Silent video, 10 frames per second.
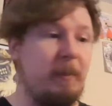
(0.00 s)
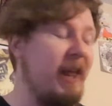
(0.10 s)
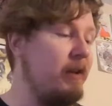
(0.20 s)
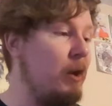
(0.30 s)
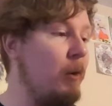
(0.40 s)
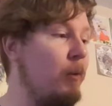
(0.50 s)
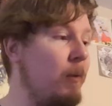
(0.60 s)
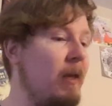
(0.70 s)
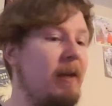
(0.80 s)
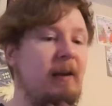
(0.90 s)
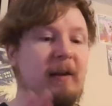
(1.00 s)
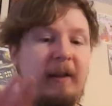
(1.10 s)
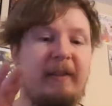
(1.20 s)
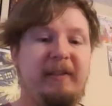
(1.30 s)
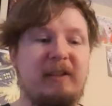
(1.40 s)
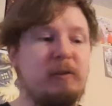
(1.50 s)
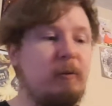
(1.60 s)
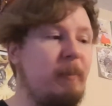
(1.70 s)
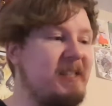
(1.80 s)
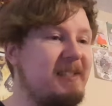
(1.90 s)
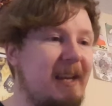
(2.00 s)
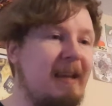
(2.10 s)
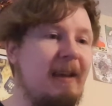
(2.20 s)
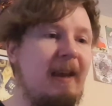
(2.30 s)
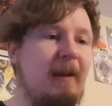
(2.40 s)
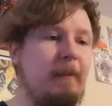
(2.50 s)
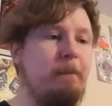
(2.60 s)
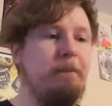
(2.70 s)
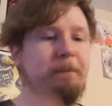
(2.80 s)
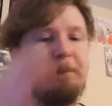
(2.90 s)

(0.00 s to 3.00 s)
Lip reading: but I know that this was my second game.